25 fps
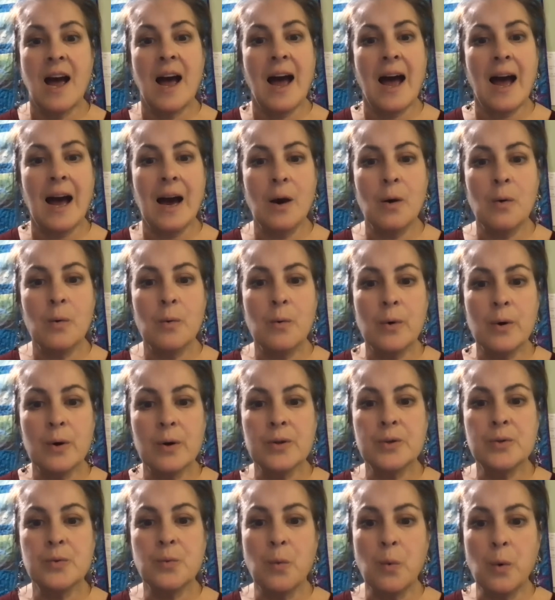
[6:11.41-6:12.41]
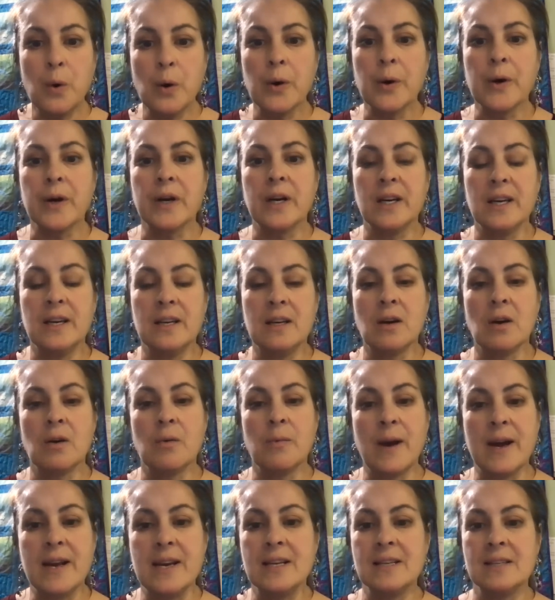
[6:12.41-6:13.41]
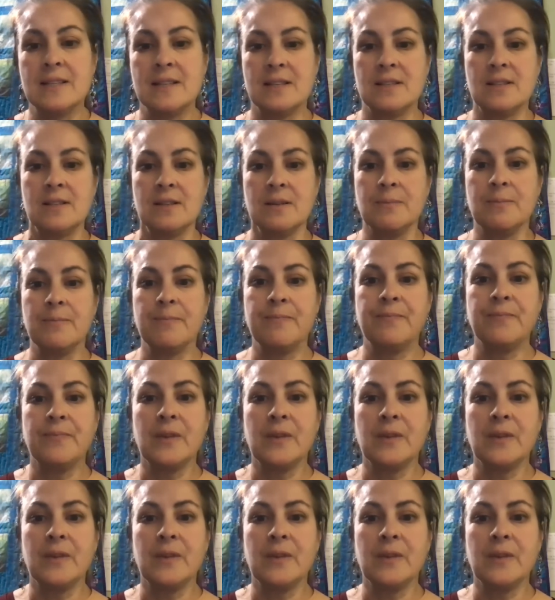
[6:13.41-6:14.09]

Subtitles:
how words work in our writing system.